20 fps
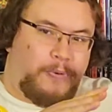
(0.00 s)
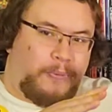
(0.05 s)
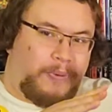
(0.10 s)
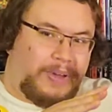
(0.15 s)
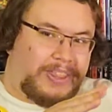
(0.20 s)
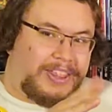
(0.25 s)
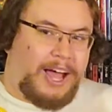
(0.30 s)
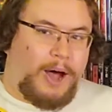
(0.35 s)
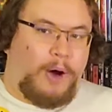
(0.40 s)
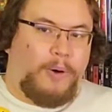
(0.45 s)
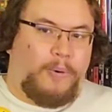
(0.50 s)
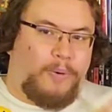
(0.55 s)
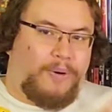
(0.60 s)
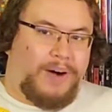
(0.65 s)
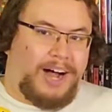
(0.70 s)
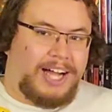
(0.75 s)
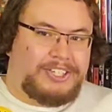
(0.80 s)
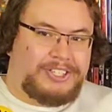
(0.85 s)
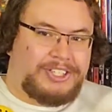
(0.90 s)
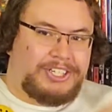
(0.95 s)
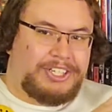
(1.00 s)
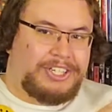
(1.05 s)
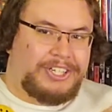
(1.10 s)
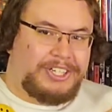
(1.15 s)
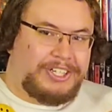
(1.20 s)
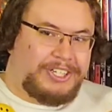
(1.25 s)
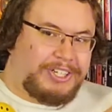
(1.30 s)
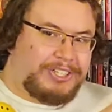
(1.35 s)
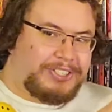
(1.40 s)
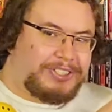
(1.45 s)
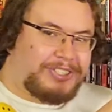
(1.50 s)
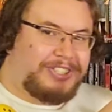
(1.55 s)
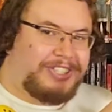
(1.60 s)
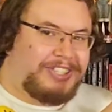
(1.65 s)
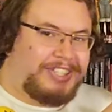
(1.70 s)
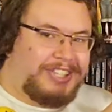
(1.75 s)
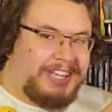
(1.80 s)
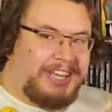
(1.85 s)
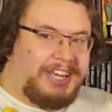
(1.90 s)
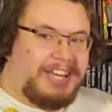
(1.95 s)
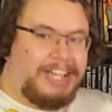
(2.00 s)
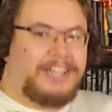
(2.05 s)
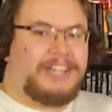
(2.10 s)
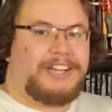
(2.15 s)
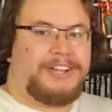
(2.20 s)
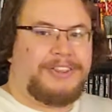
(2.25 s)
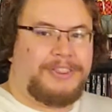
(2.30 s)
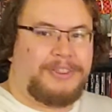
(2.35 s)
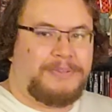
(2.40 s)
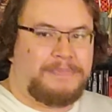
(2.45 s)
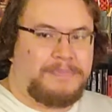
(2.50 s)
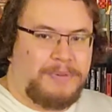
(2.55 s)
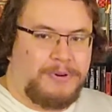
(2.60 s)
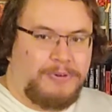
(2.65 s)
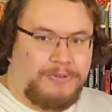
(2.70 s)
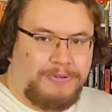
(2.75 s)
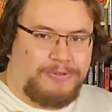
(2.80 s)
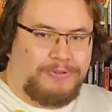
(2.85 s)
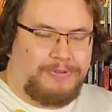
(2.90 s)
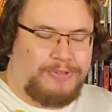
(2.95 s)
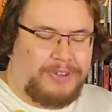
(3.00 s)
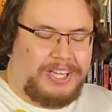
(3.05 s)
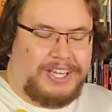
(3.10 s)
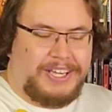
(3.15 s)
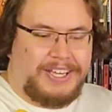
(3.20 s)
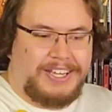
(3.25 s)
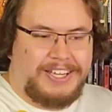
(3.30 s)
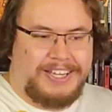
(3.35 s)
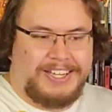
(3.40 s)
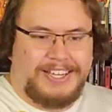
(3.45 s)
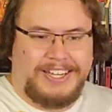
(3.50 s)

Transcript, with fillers: without watching to the end of the movie.